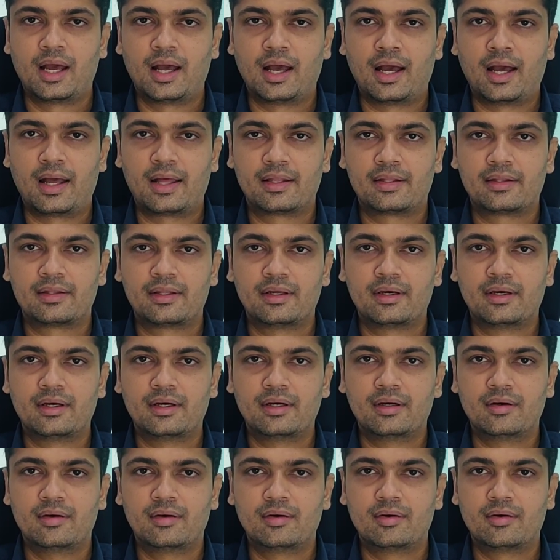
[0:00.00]
and
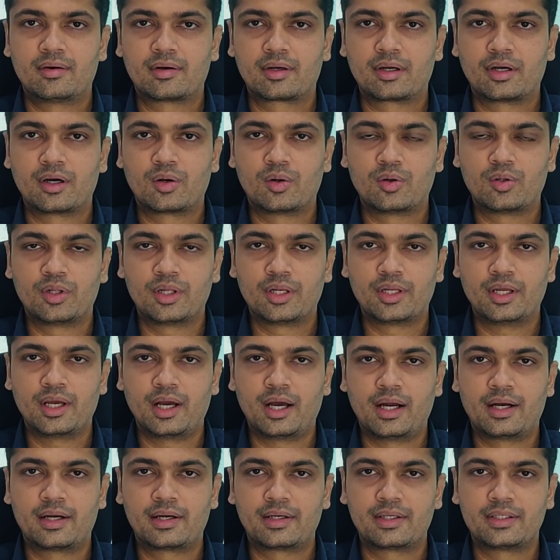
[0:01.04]
the coronary
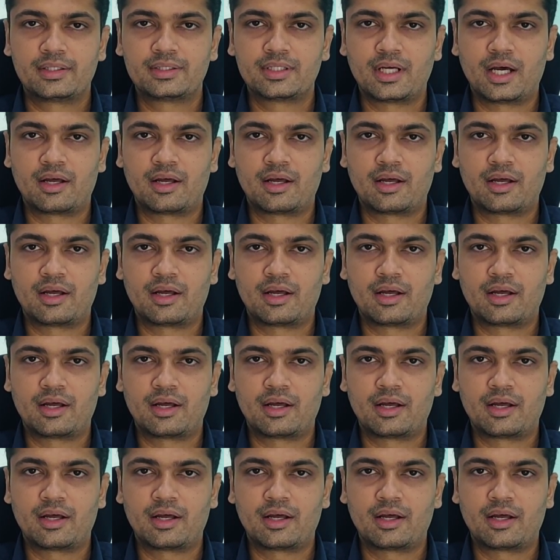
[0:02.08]
arteries